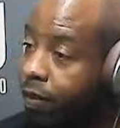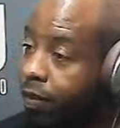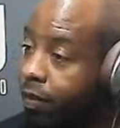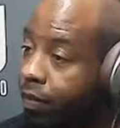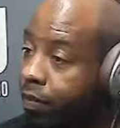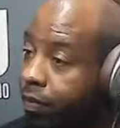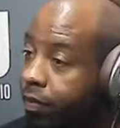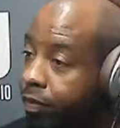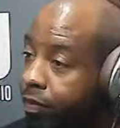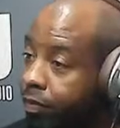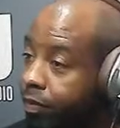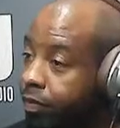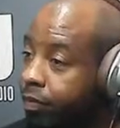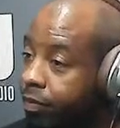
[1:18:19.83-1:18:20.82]
Like if his
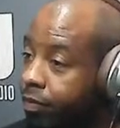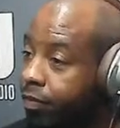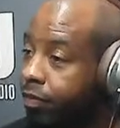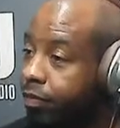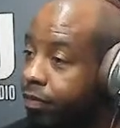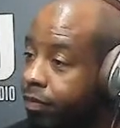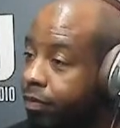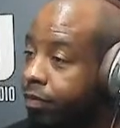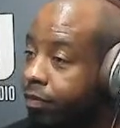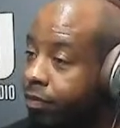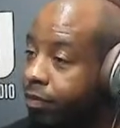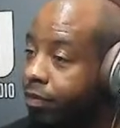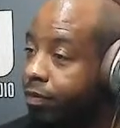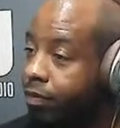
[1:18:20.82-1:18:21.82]
wife would have
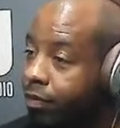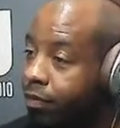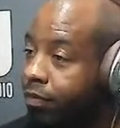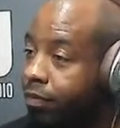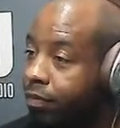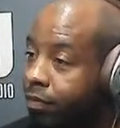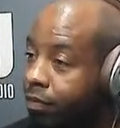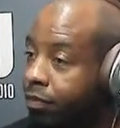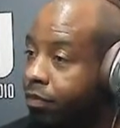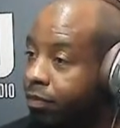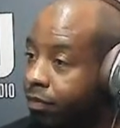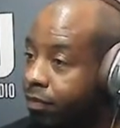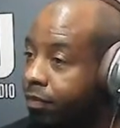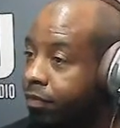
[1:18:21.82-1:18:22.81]
excelled at something and he
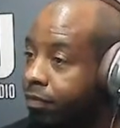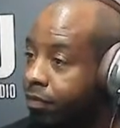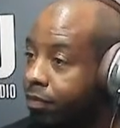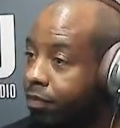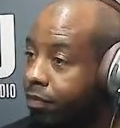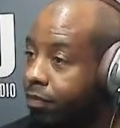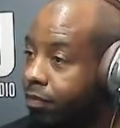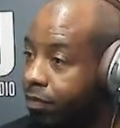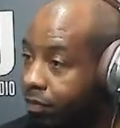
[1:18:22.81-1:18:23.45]
has to sit back and